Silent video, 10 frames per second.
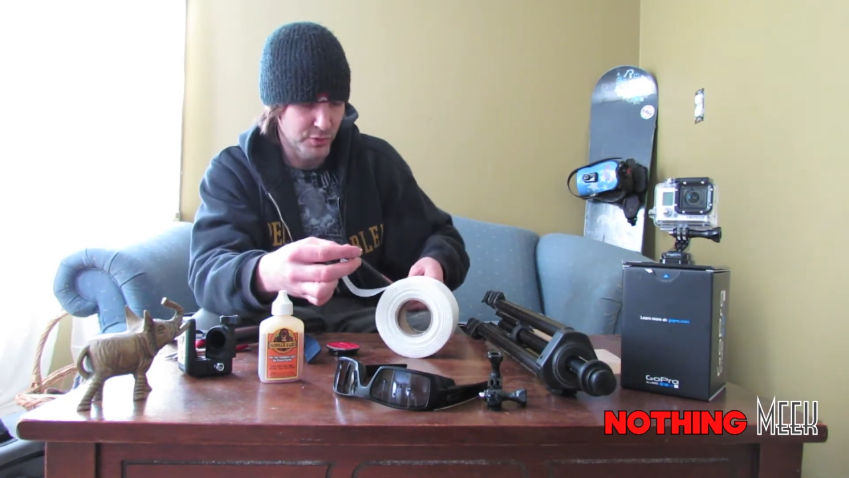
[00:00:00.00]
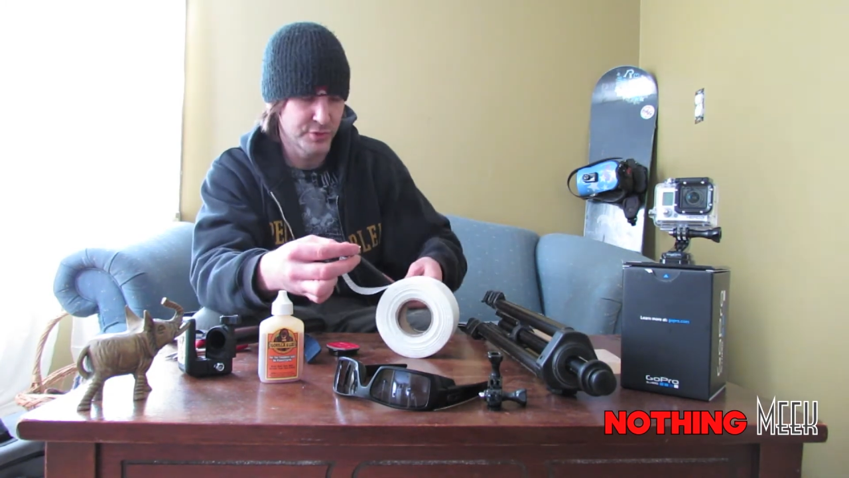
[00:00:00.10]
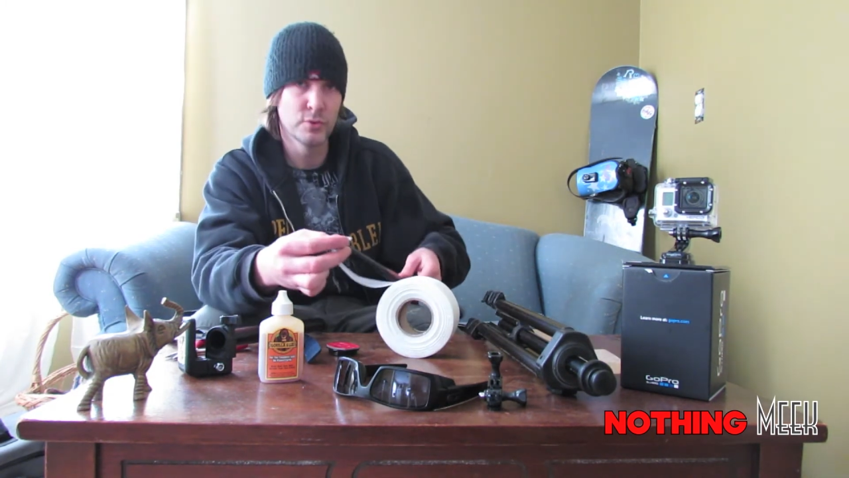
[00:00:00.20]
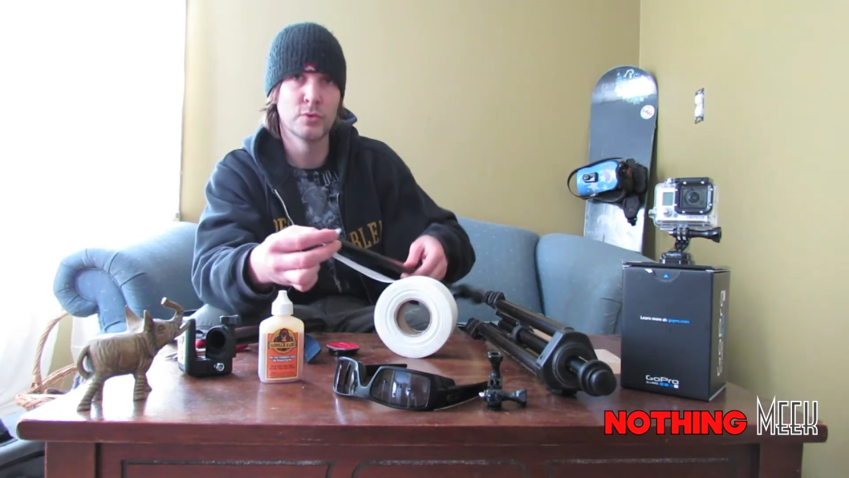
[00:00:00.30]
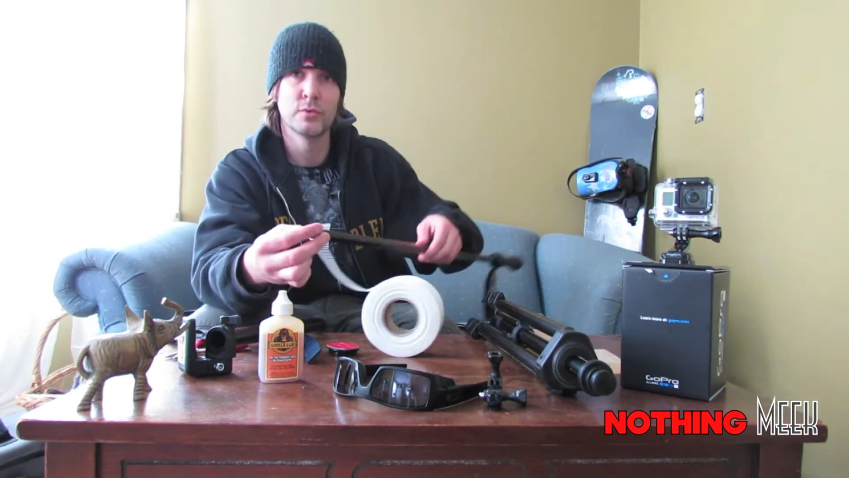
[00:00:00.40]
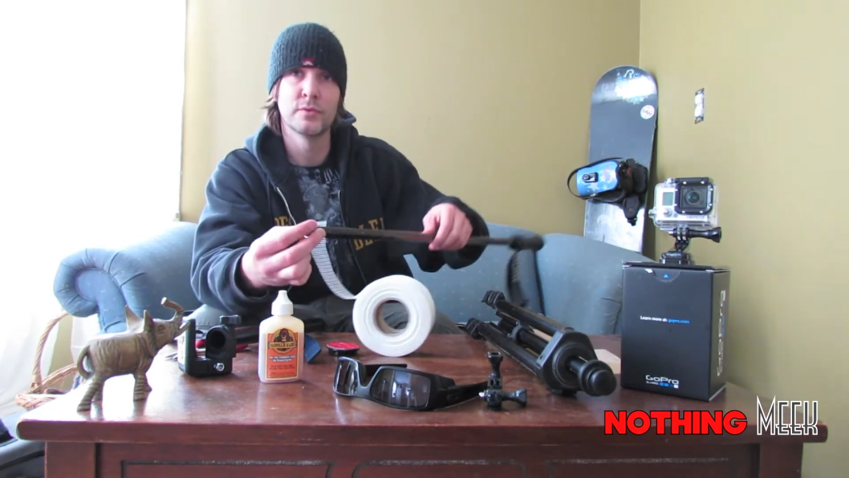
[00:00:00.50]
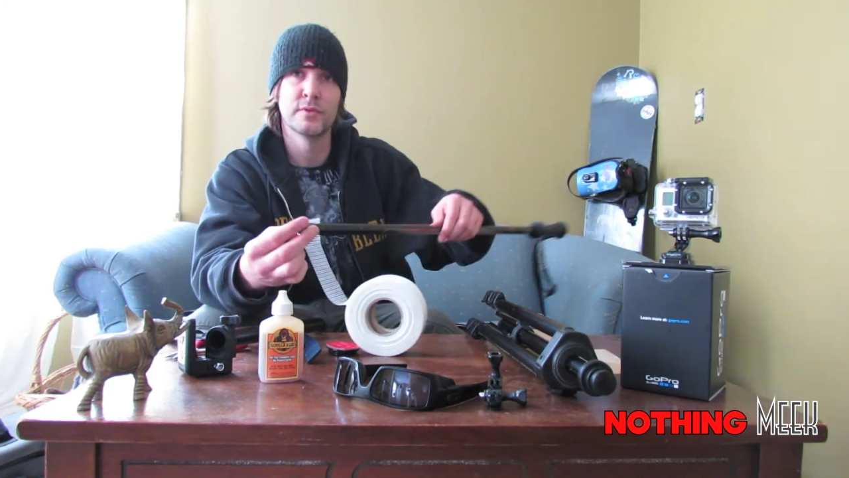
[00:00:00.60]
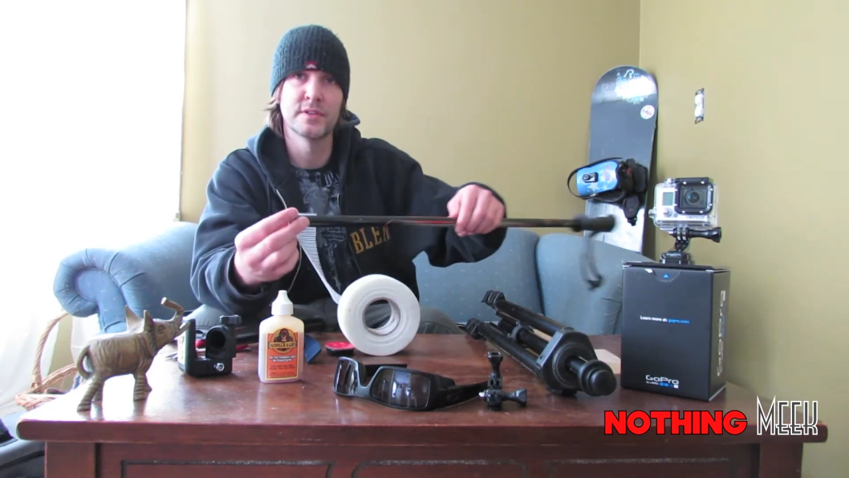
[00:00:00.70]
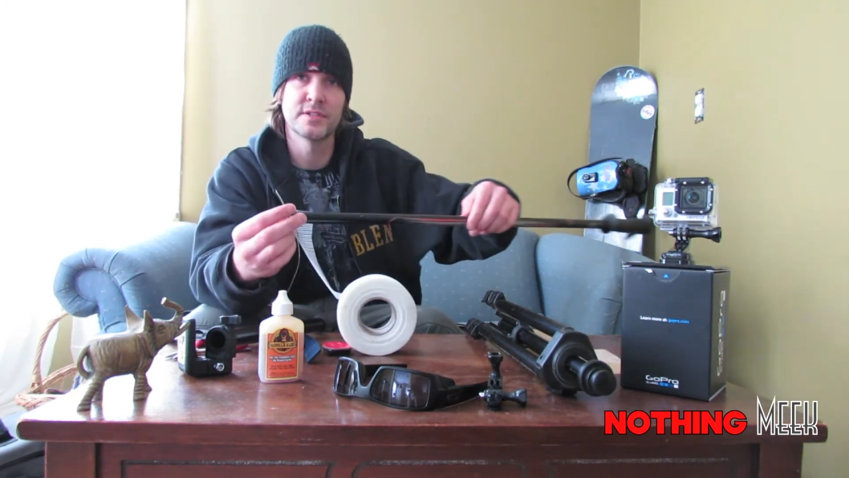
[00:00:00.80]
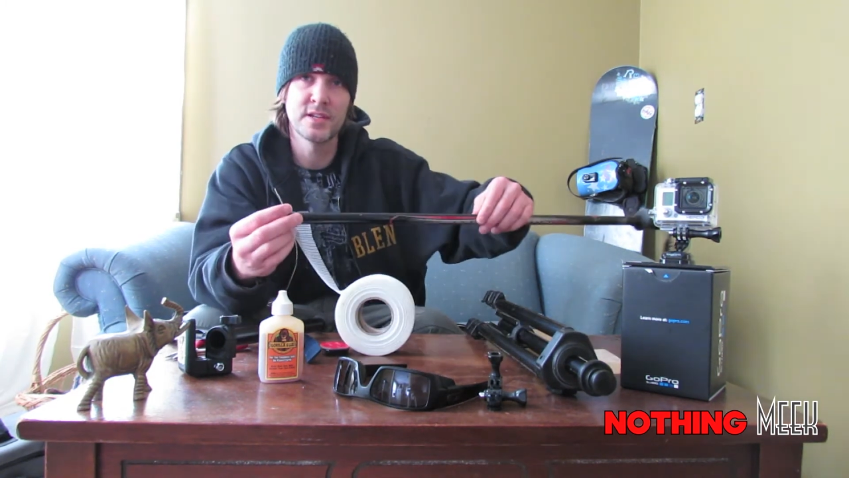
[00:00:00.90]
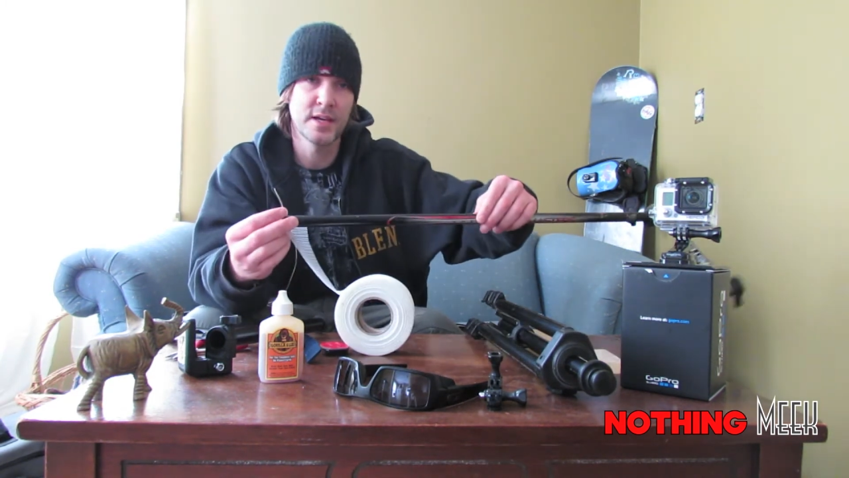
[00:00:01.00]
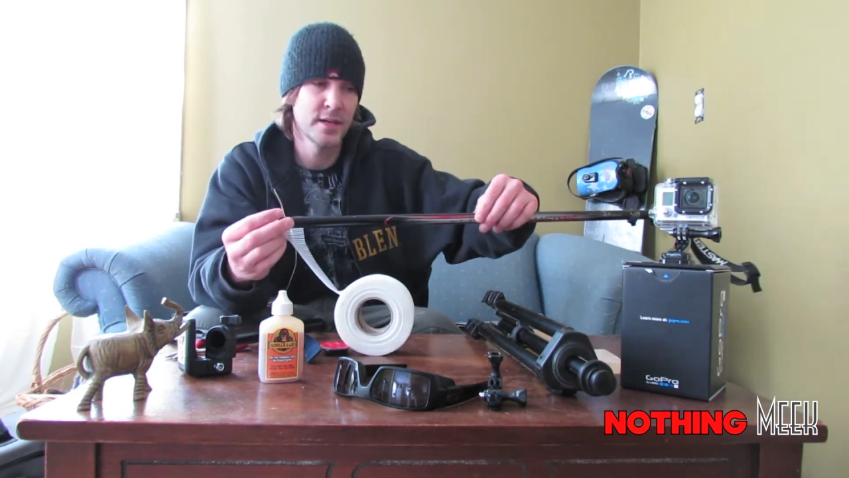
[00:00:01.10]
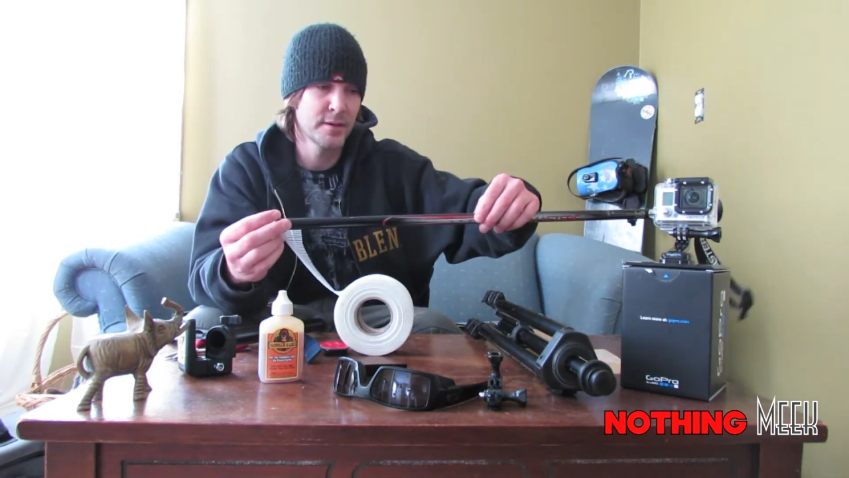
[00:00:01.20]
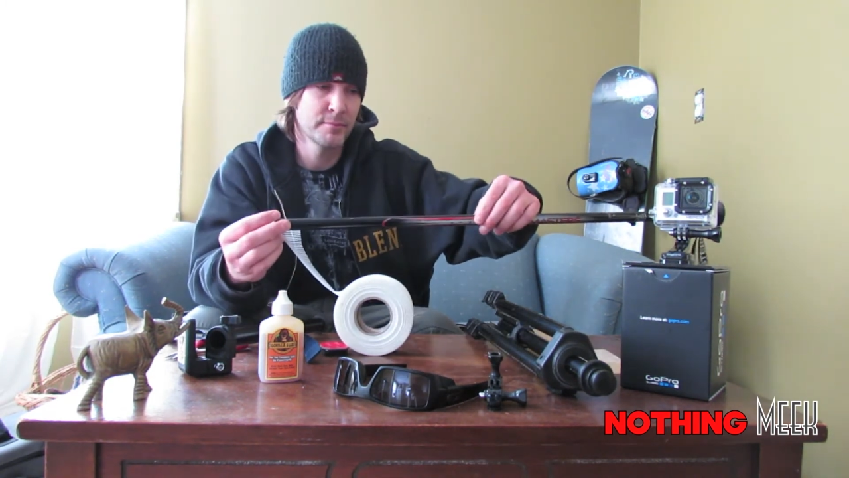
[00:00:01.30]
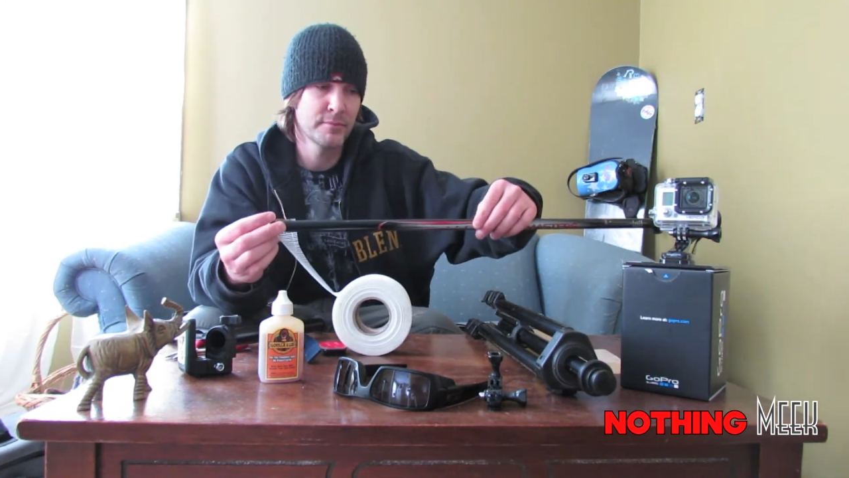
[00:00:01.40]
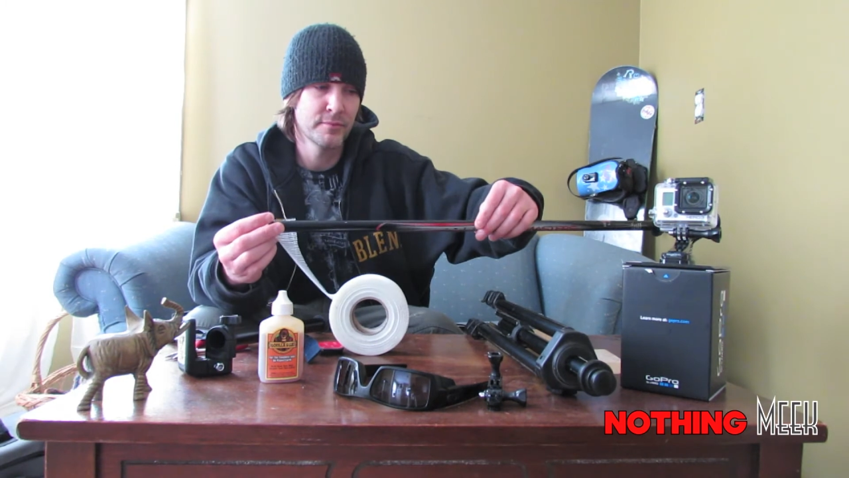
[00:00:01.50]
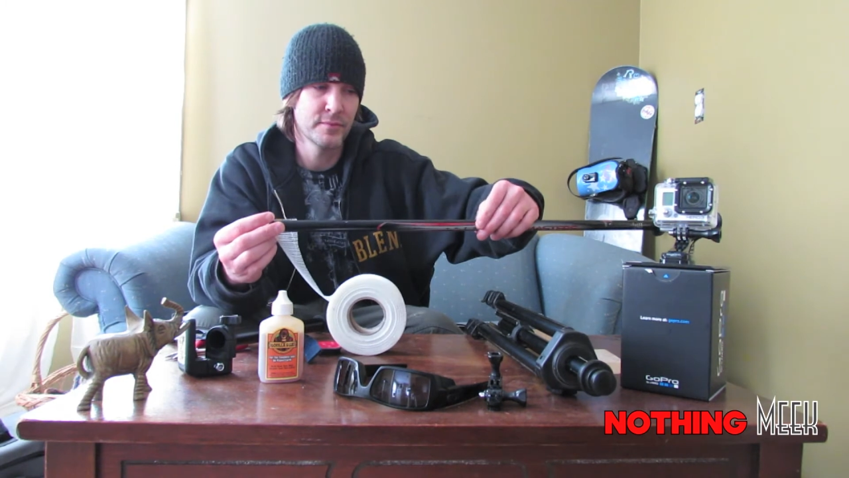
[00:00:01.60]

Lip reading: do the same